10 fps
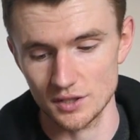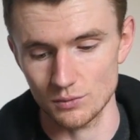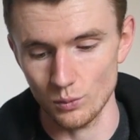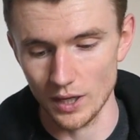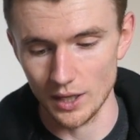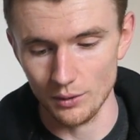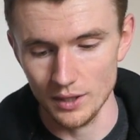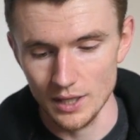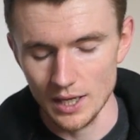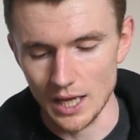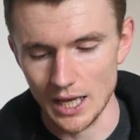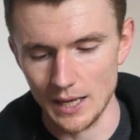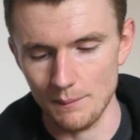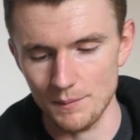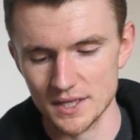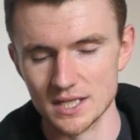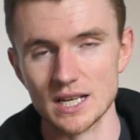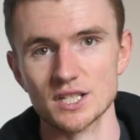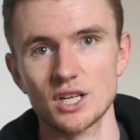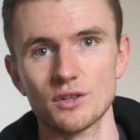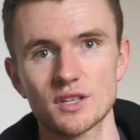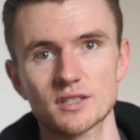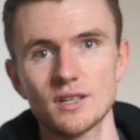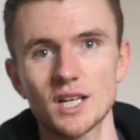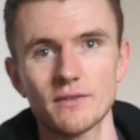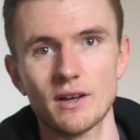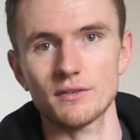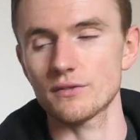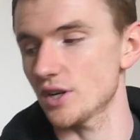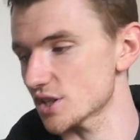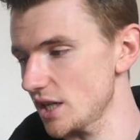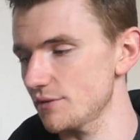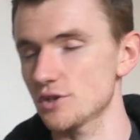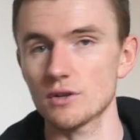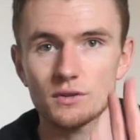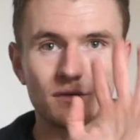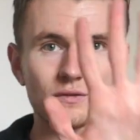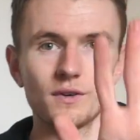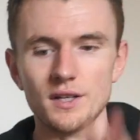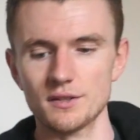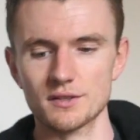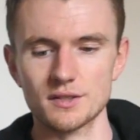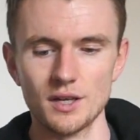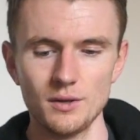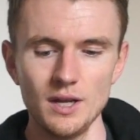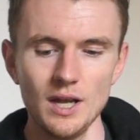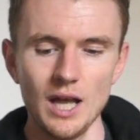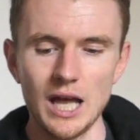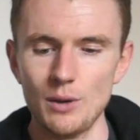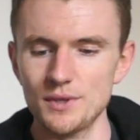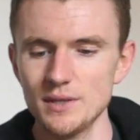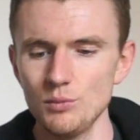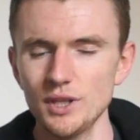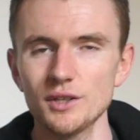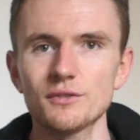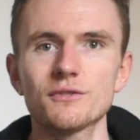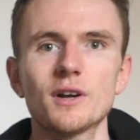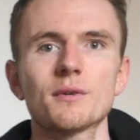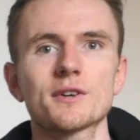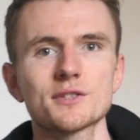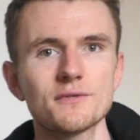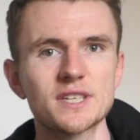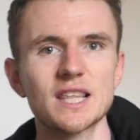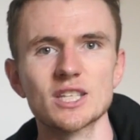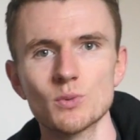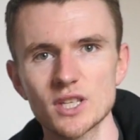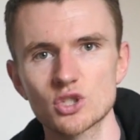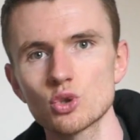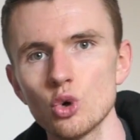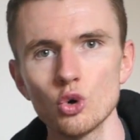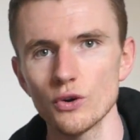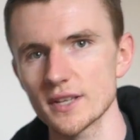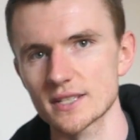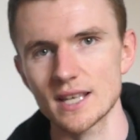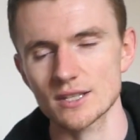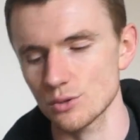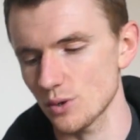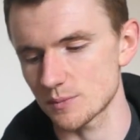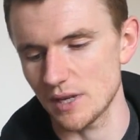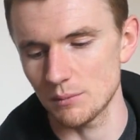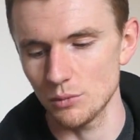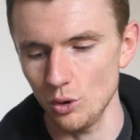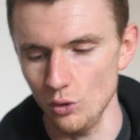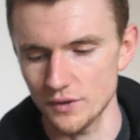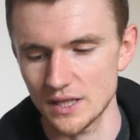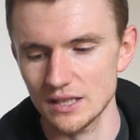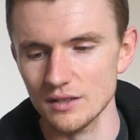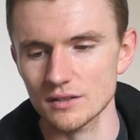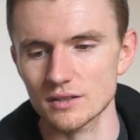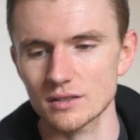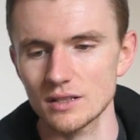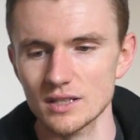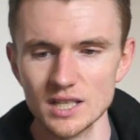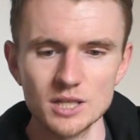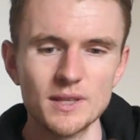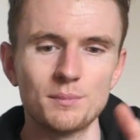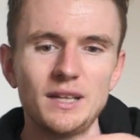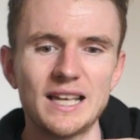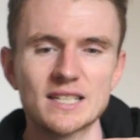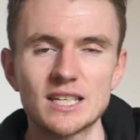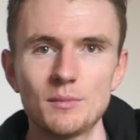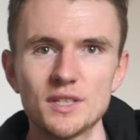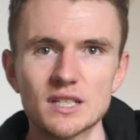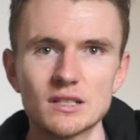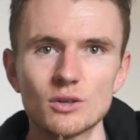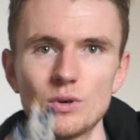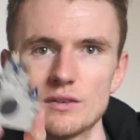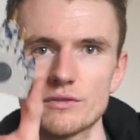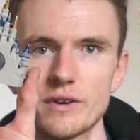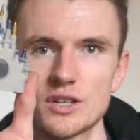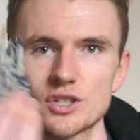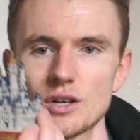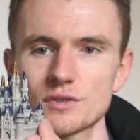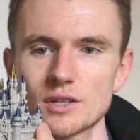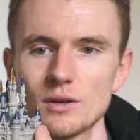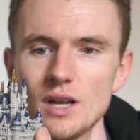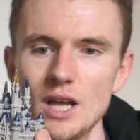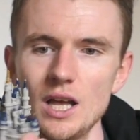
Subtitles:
as well. This is actually on the side of our fridge, the other two are on the front. So we didn't want it on the front because obviously that's where the door is, and that's always being moved, and it's actually made of plastic, but it does look quite fragile. So